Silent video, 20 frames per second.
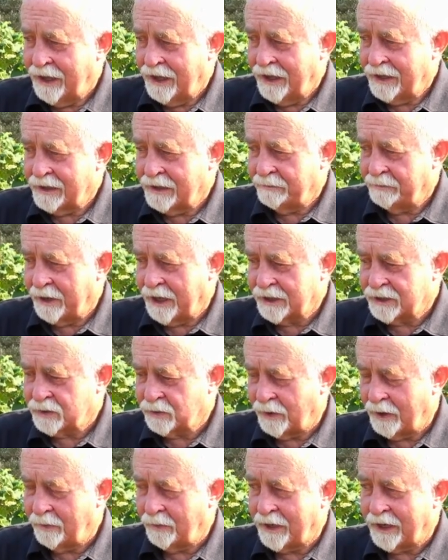And the best
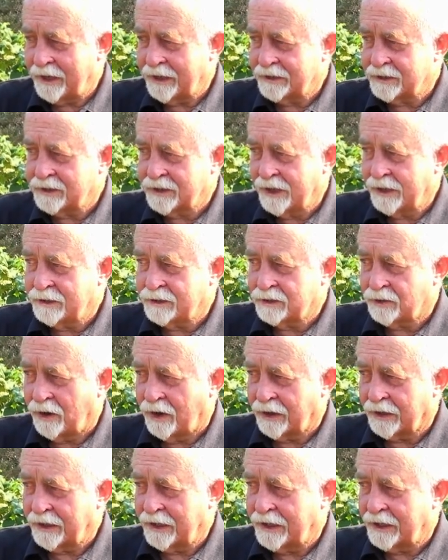way we can stay
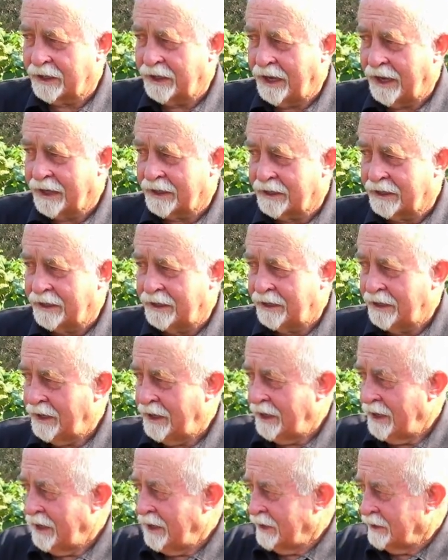strongly connected
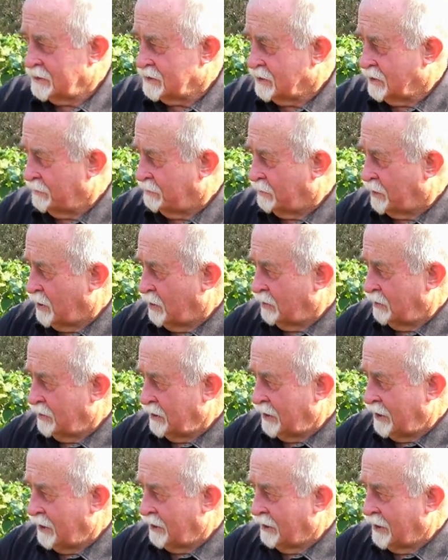is to prune
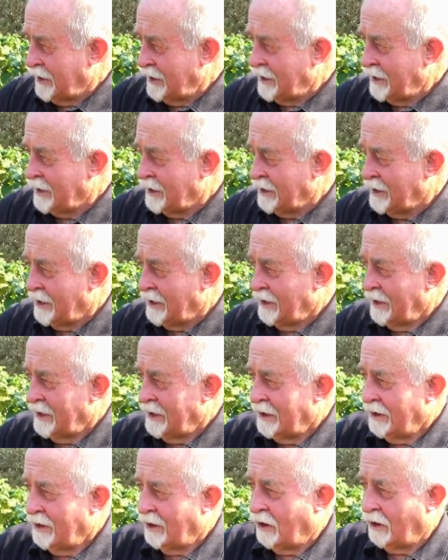yearly
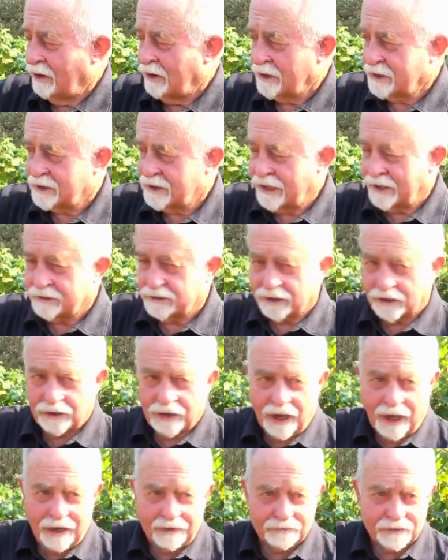or assess our
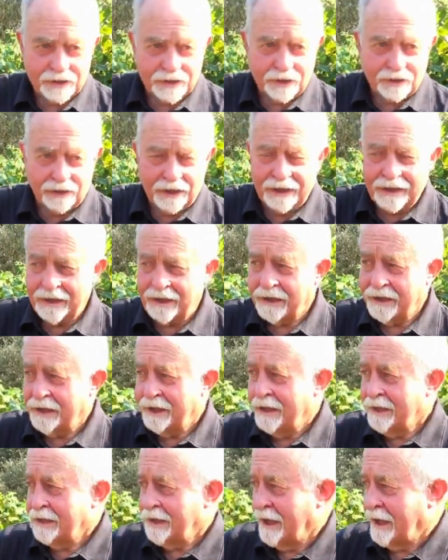lives yearly,
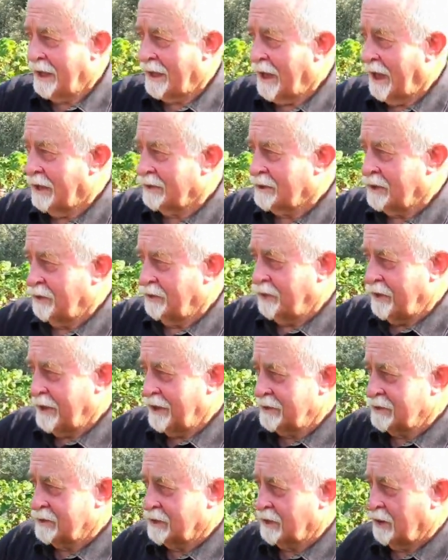take out the
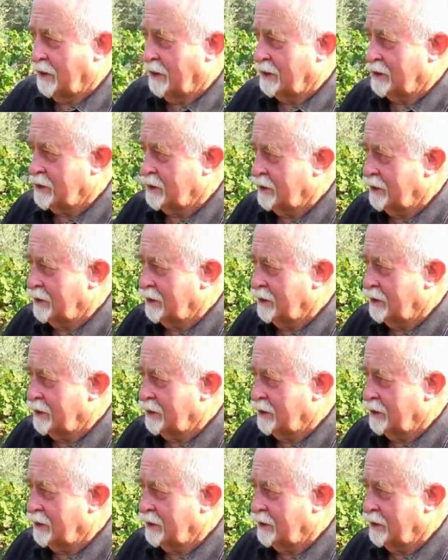things that aren't